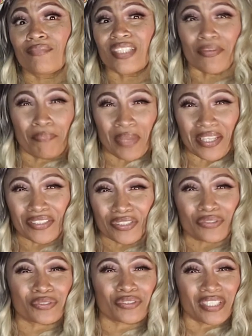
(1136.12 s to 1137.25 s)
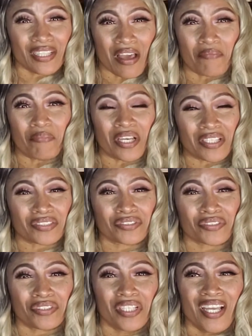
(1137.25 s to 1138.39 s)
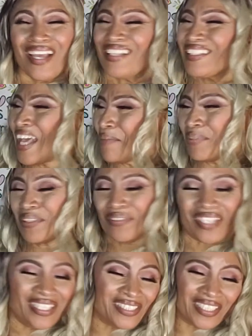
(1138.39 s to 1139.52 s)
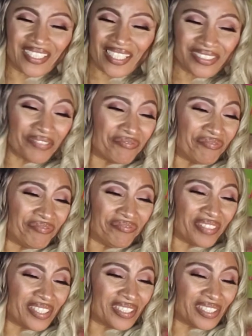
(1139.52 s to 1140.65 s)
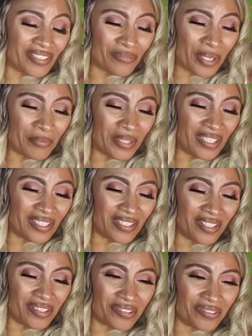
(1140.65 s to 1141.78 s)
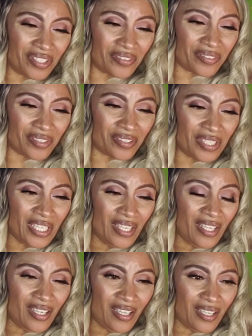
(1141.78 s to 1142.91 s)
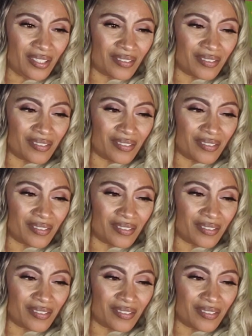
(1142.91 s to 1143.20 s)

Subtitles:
Jeff Bezos or Elon Musk, or not Bill Gates, honey. That's a funny looking white man. No, no, no.